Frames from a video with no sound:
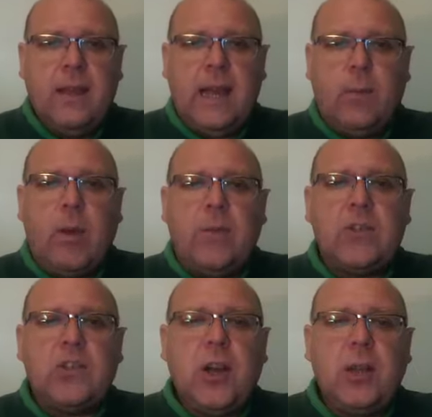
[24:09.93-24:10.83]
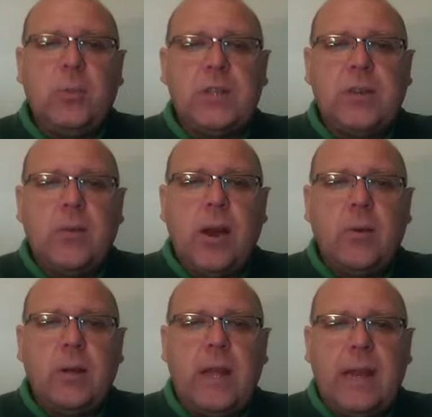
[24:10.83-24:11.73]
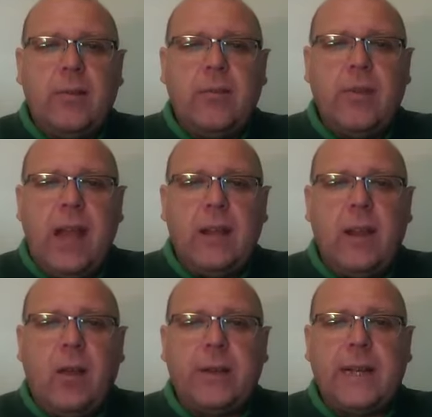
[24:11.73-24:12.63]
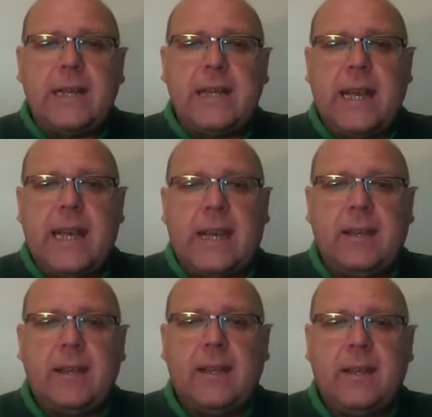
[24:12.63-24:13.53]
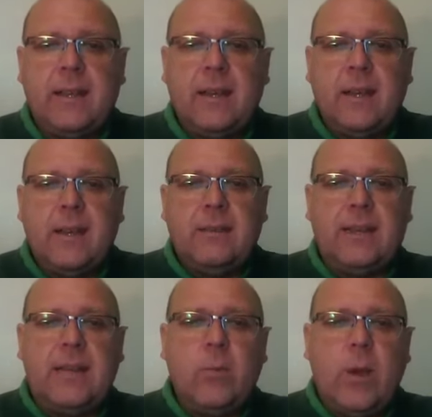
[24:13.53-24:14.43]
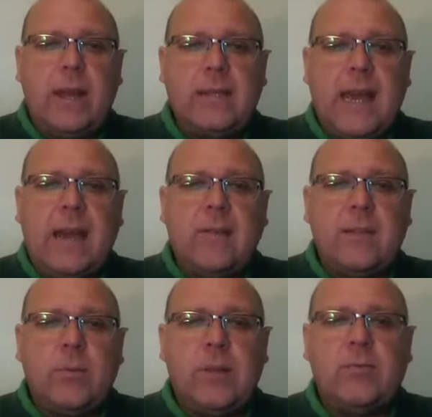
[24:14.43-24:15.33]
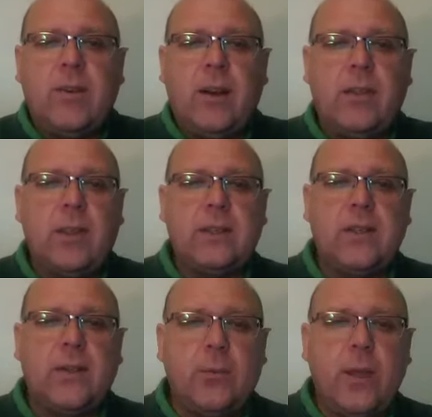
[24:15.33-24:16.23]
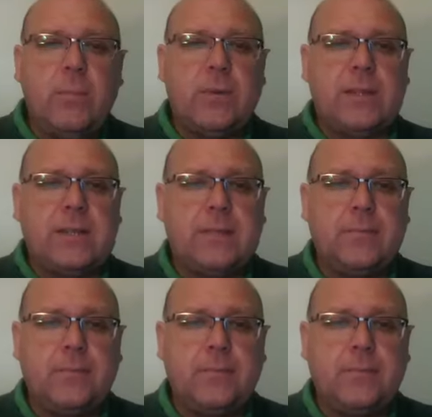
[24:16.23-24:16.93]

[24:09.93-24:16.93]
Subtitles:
and when the child was grown, it fell on a day that he went out to his father, to the reapers.